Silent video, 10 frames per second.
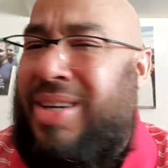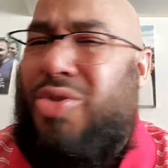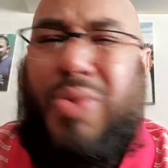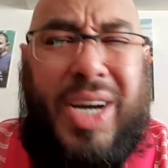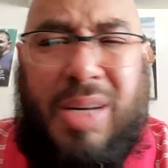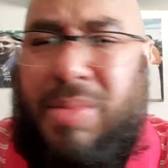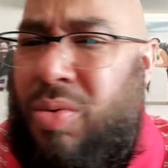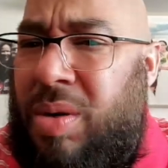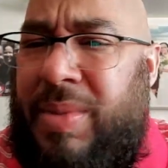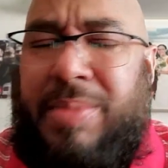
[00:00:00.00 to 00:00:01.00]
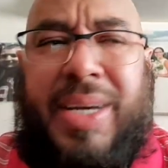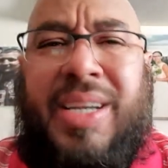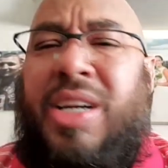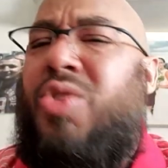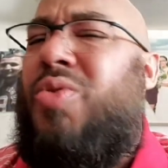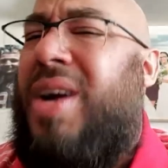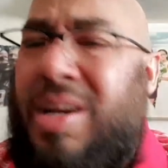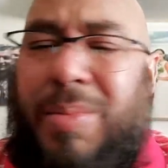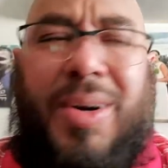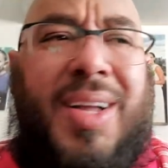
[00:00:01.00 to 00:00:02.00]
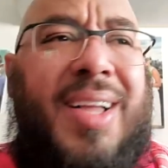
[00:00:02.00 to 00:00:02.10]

an incredible.